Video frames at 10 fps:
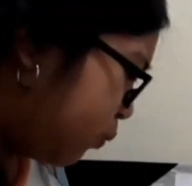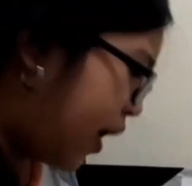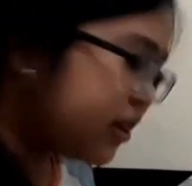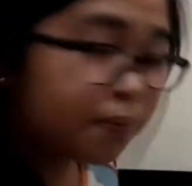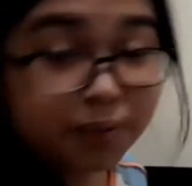
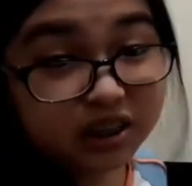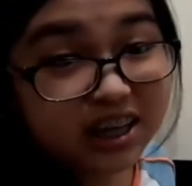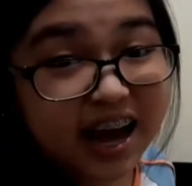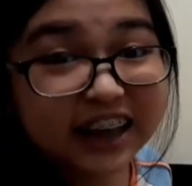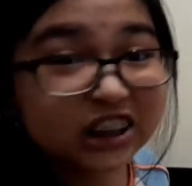Why the
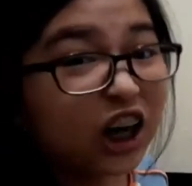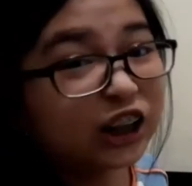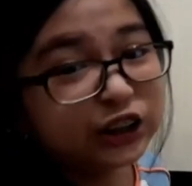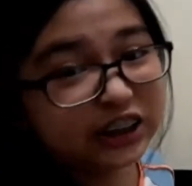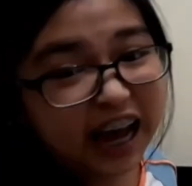Piña Has
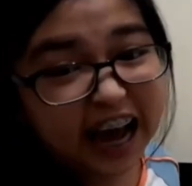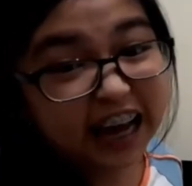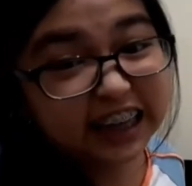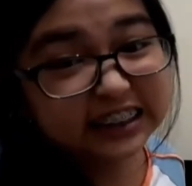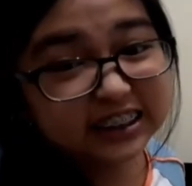100
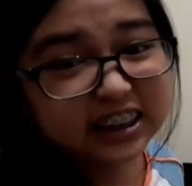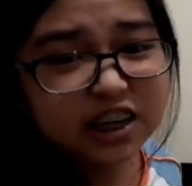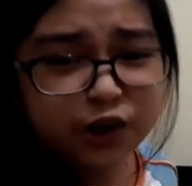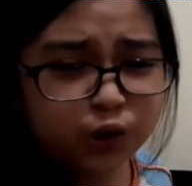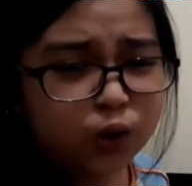Eyes.
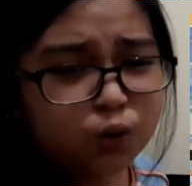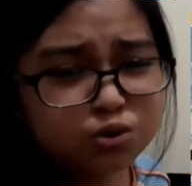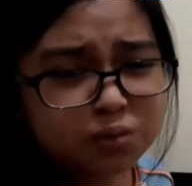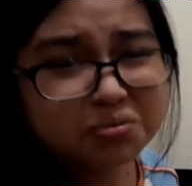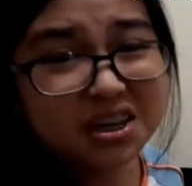You know,
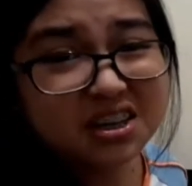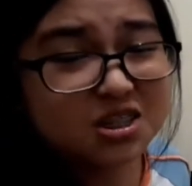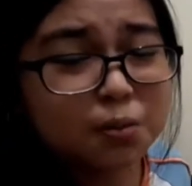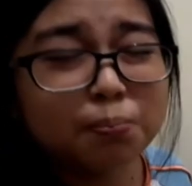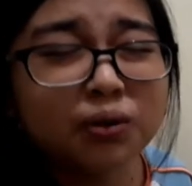something
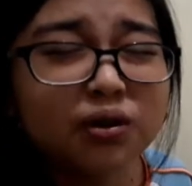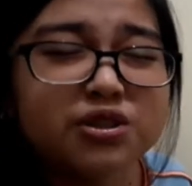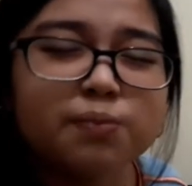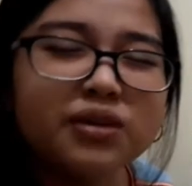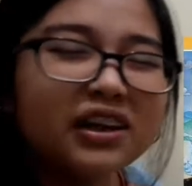simple,
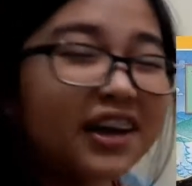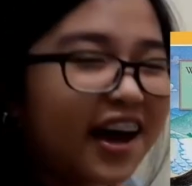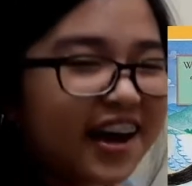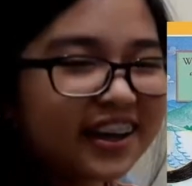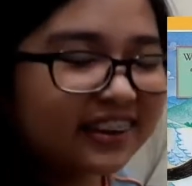something
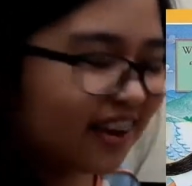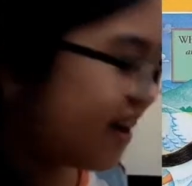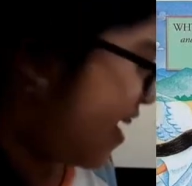light.